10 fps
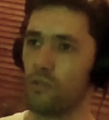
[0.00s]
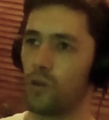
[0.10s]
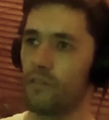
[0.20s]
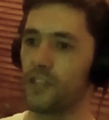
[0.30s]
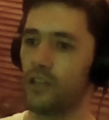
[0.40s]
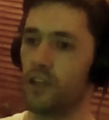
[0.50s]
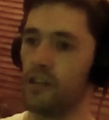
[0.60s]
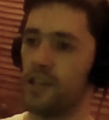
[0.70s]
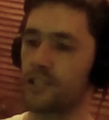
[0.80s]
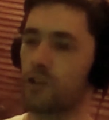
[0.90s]
What I've done
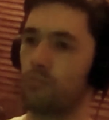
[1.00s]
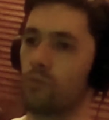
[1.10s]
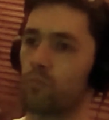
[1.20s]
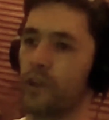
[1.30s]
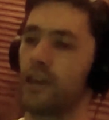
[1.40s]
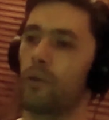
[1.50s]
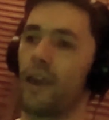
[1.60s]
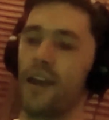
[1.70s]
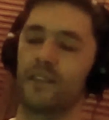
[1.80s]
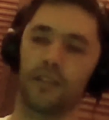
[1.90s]
here is
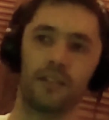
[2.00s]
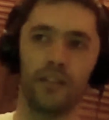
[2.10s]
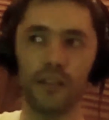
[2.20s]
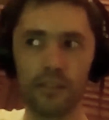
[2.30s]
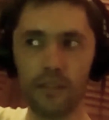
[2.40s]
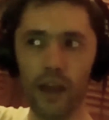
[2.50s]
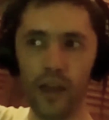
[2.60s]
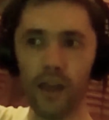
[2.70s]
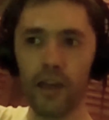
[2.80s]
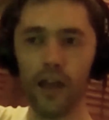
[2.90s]
recreated
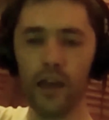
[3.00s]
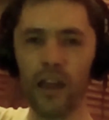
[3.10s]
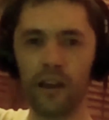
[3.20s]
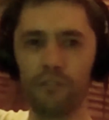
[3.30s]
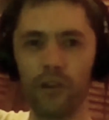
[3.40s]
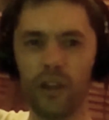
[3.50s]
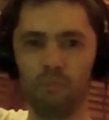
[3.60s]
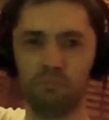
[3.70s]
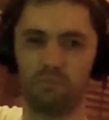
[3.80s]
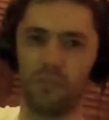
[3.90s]
in a
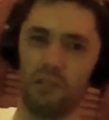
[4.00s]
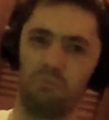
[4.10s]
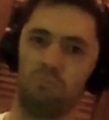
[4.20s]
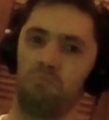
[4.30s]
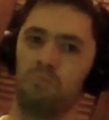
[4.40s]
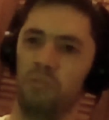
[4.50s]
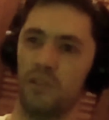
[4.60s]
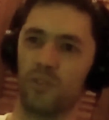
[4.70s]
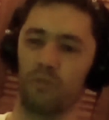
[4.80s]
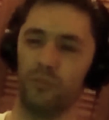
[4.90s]
very
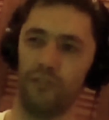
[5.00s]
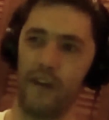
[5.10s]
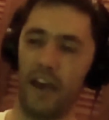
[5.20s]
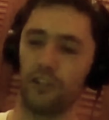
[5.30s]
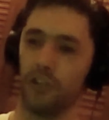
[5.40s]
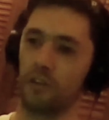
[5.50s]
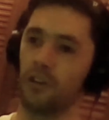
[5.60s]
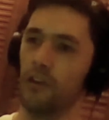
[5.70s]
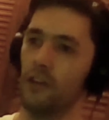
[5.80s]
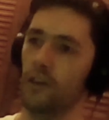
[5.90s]
miserable
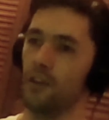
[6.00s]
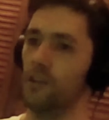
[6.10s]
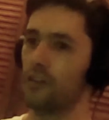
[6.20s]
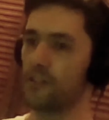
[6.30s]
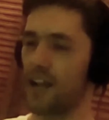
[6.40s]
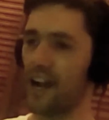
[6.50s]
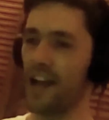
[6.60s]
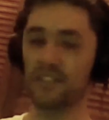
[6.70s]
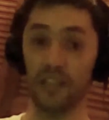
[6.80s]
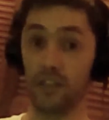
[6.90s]
fashion the
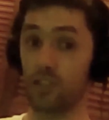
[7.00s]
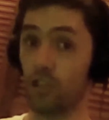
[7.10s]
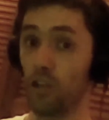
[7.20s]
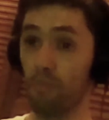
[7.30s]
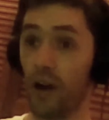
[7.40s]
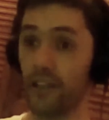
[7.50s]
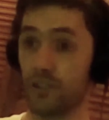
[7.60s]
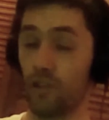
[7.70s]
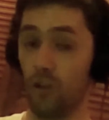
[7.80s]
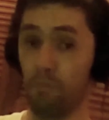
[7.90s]
classic
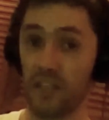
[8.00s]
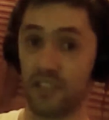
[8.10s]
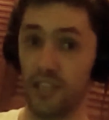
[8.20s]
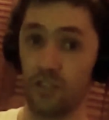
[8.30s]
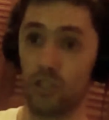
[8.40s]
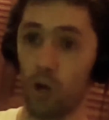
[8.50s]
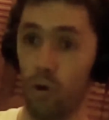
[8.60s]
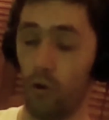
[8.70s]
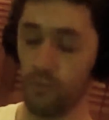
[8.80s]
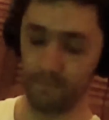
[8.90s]
2x2 piston
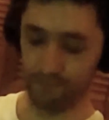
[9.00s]
door.